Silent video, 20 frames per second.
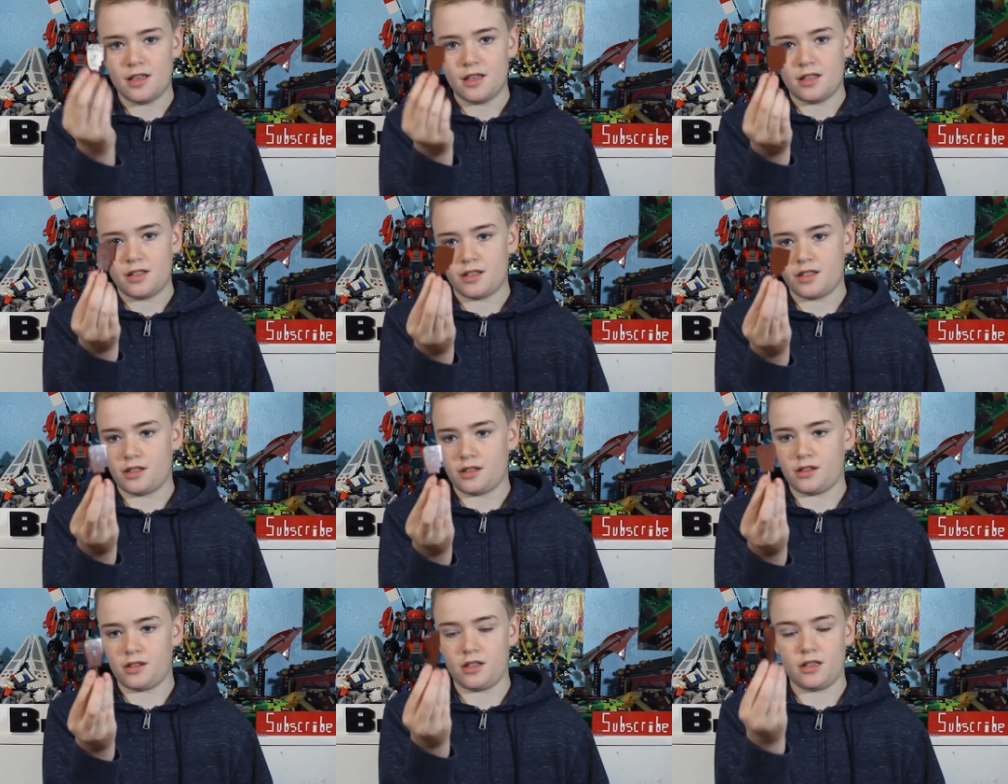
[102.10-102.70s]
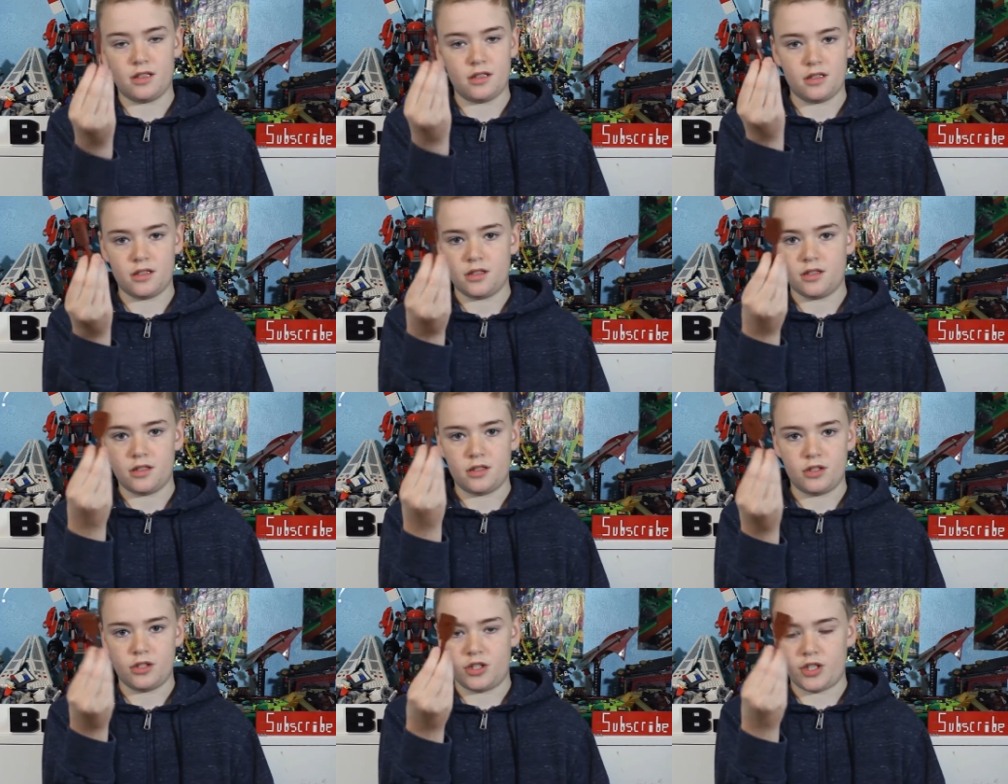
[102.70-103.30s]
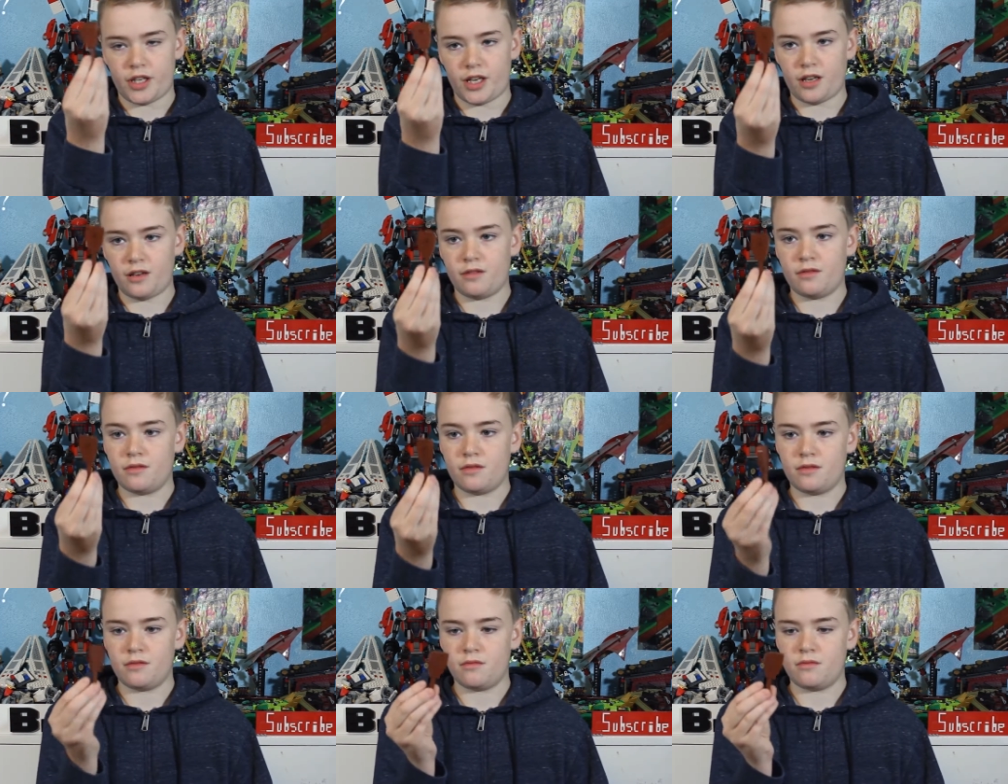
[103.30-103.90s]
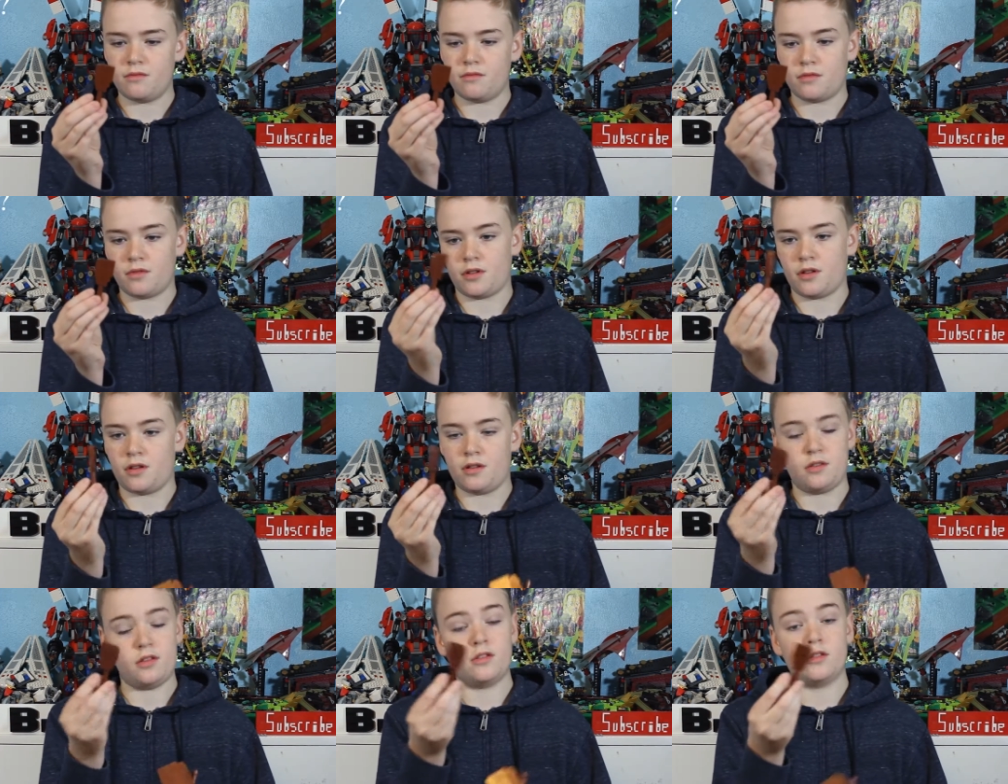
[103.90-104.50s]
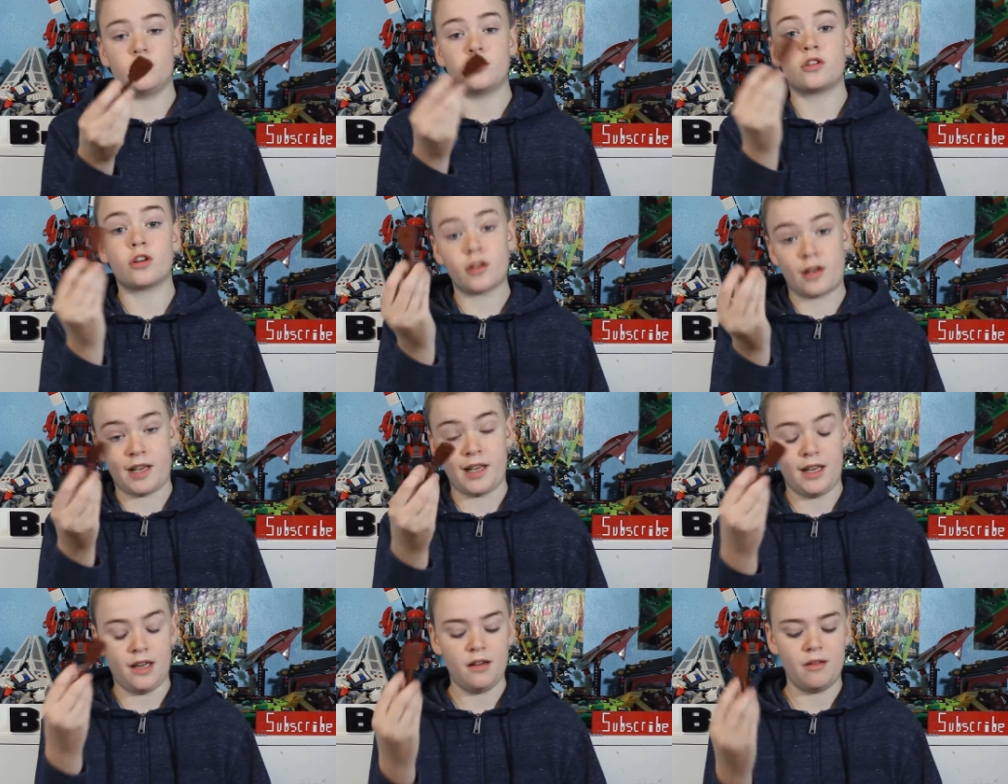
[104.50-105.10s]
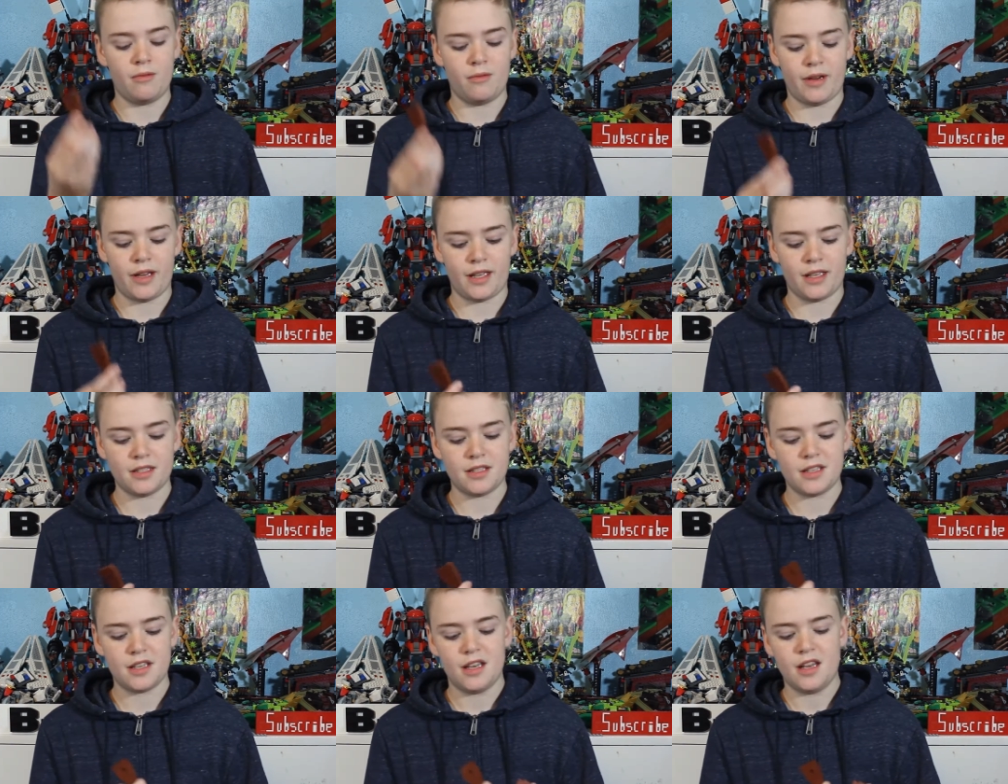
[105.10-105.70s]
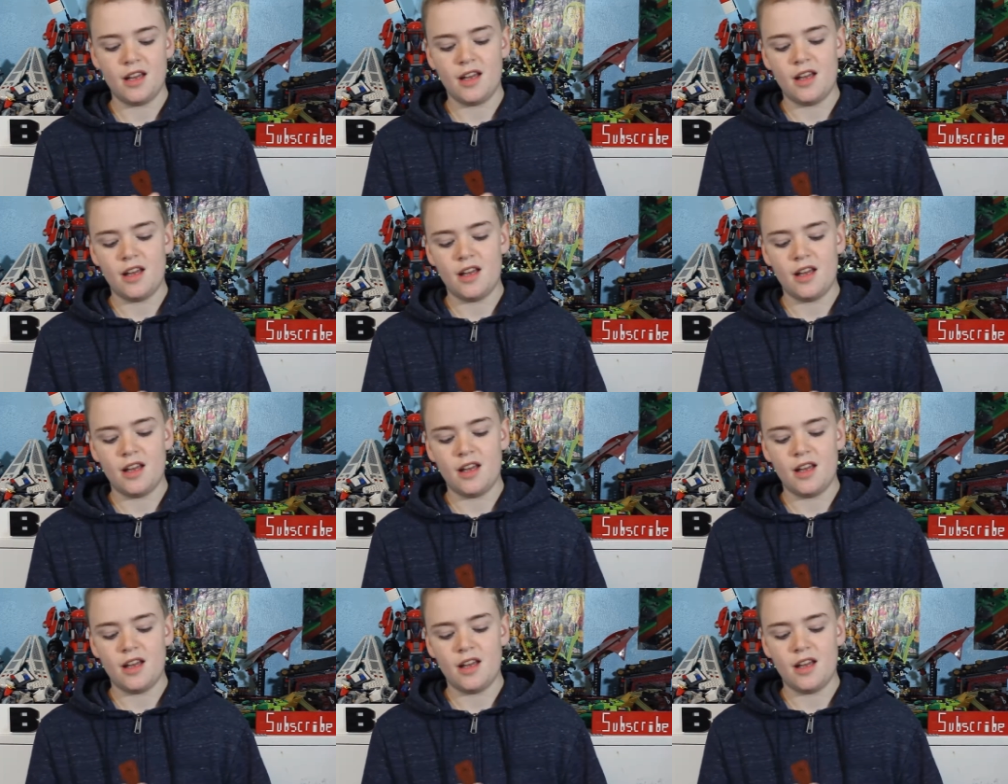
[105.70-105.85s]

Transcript: little chicken or turkey wings.